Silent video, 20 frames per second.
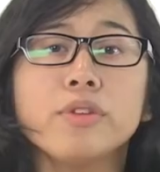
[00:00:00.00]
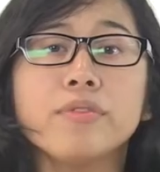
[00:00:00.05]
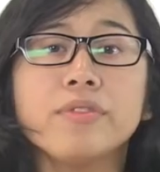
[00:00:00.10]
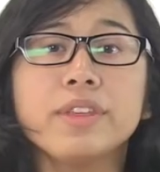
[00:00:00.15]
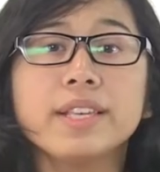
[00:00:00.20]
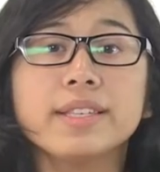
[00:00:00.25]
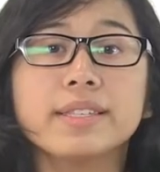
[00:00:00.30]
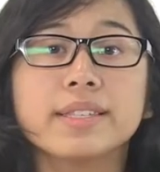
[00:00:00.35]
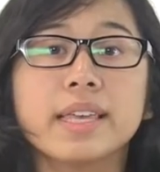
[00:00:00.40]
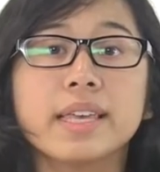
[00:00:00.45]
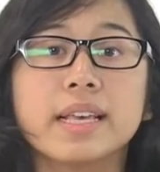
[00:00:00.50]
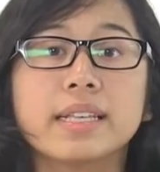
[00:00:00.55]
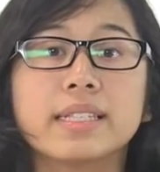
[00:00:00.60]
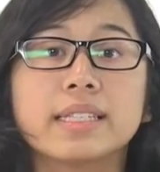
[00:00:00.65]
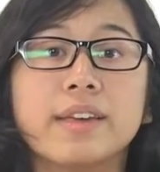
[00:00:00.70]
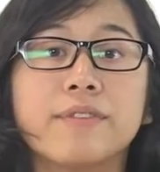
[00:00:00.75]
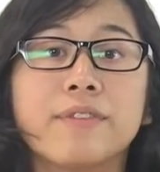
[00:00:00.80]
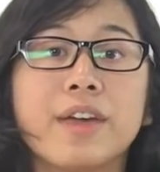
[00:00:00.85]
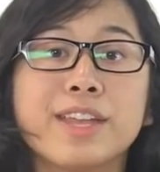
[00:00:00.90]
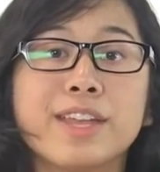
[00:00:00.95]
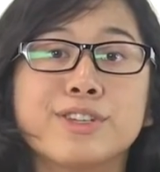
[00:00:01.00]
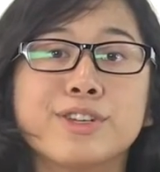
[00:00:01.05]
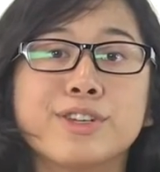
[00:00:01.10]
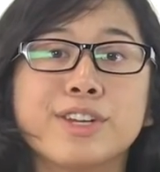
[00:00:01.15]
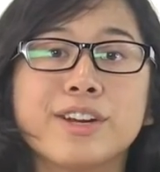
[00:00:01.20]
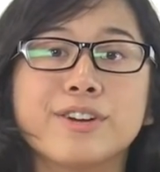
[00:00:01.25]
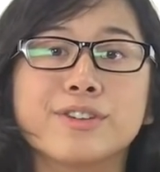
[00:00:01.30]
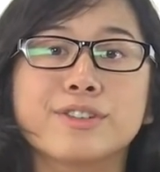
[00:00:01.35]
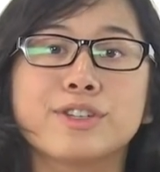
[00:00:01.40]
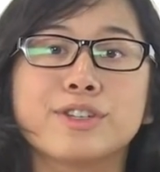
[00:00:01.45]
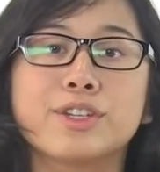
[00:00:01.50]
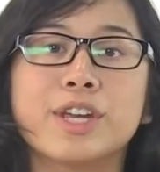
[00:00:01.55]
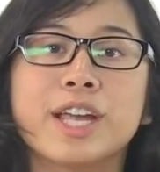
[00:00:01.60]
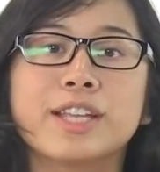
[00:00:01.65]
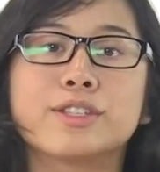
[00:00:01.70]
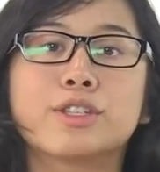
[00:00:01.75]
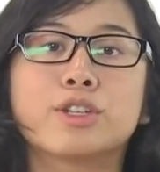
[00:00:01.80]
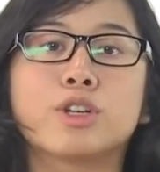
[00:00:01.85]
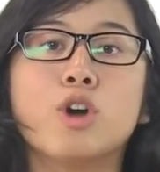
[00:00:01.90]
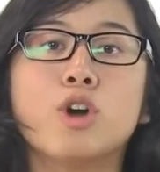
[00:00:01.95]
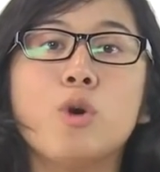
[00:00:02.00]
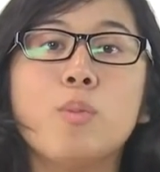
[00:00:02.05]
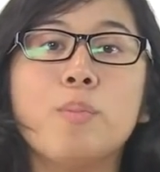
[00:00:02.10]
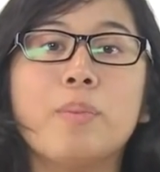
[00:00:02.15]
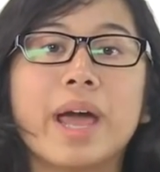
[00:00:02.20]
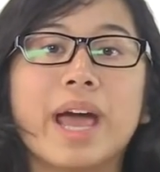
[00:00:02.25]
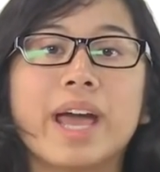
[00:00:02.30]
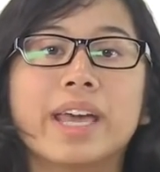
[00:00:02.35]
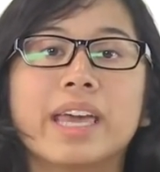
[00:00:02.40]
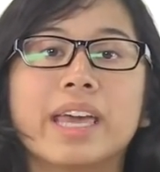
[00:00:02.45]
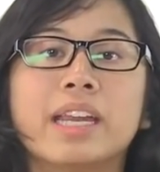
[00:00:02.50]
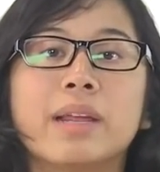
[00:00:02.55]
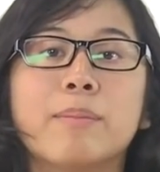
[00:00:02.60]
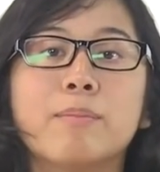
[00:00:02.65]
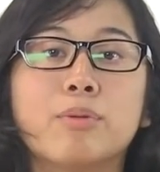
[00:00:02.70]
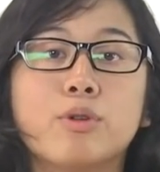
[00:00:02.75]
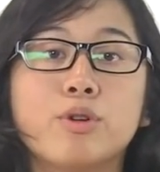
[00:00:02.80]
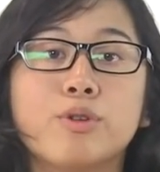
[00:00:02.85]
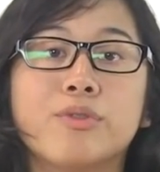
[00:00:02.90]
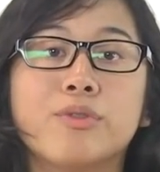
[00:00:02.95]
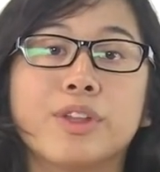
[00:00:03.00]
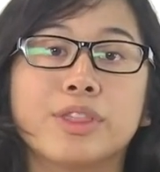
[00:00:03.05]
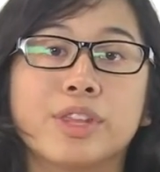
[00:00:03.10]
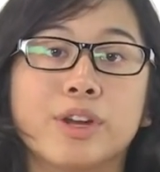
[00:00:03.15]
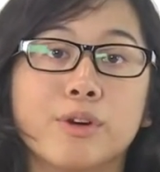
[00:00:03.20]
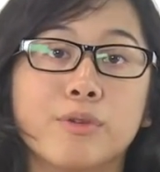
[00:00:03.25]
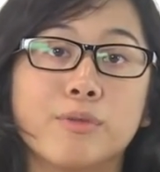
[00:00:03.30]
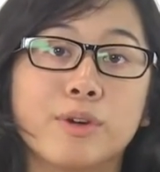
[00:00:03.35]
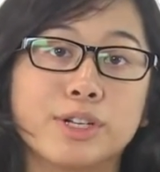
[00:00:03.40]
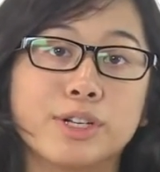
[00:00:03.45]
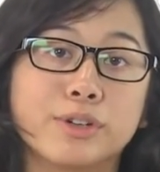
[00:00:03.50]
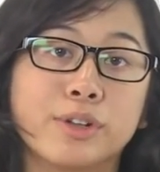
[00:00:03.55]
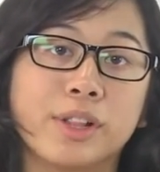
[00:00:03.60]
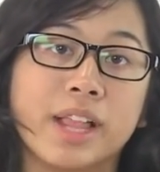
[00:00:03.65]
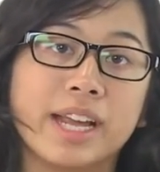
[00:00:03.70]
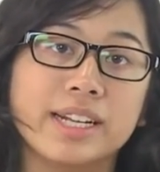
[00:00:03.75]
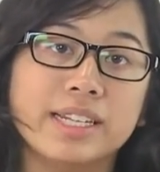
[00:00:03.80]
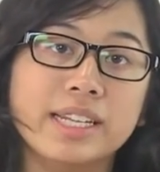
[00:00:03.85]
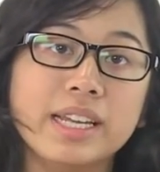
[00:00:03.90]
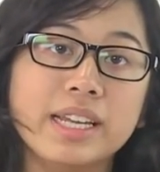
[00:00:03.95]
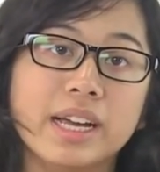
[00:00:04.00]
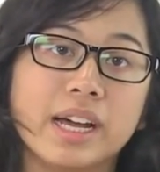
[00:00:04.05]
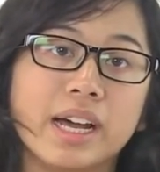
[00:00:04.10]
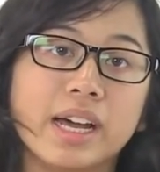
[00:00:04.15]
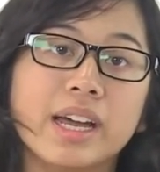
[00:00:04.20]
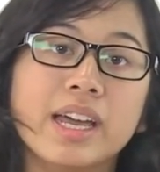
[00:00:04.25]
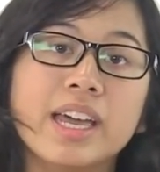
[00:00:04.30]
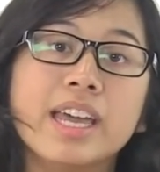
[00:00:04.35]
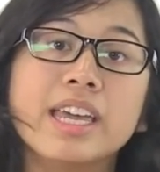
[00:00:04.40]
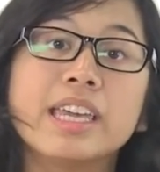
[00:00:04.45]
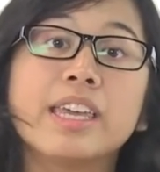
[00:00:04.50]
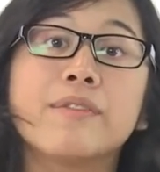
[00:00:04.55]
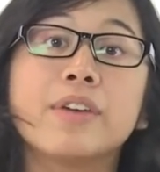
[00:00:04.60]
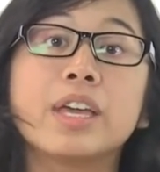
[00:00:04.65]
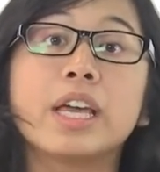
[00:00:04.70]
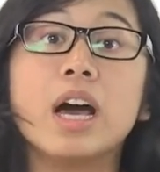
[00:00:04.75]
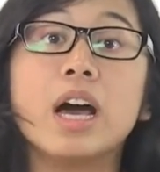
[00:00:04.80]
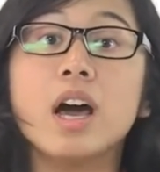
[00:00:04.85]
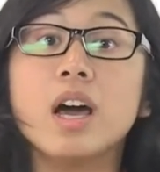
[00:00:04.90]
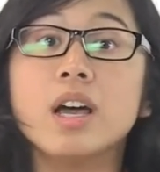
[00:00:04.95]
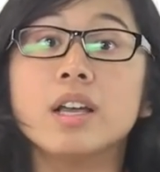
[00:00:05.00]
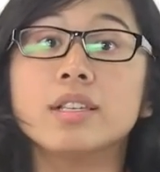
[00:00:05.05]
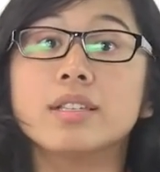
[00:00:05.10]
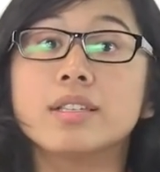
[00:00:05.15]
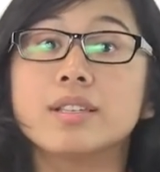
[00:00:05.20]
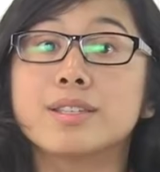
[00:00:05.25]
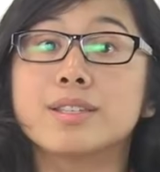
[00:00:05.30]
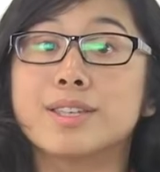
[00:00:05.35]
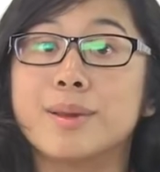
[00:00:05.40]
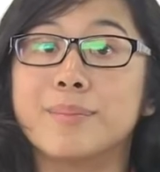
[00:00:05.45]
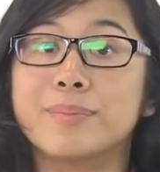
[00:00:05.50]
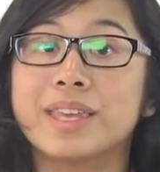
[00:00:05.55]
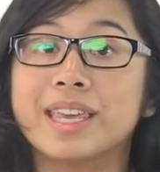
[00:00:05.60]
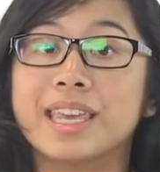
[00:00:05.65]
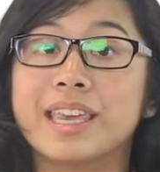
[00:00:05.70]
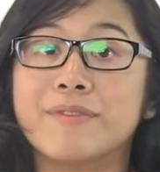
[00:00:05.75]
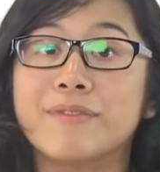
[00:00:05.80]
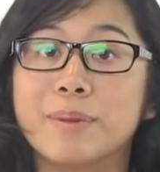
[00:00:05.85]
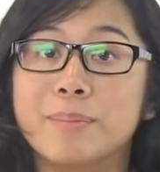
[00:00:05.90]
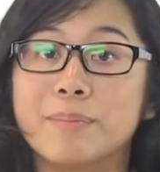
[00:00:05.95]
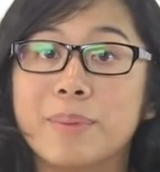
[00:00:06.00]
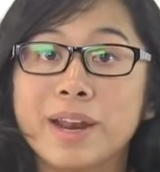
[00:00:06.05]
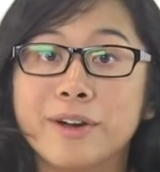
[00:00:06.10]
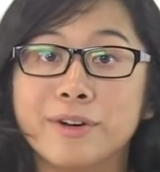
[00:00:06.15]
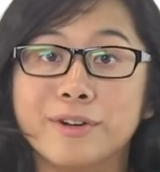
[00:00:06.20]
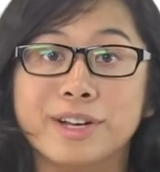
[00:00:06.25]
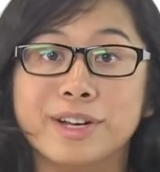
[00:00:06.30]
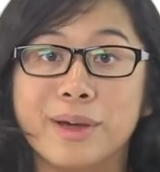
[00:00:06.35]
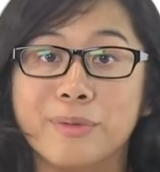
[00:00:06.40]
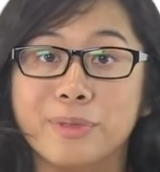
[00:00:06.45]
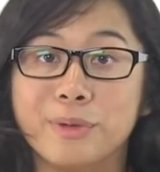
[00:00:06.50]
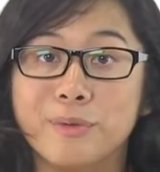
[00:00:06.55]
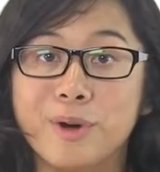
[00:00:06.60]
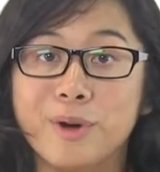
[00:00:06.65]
of these things give engineers a chance to go back and improve on their original idea, giving us something even better down the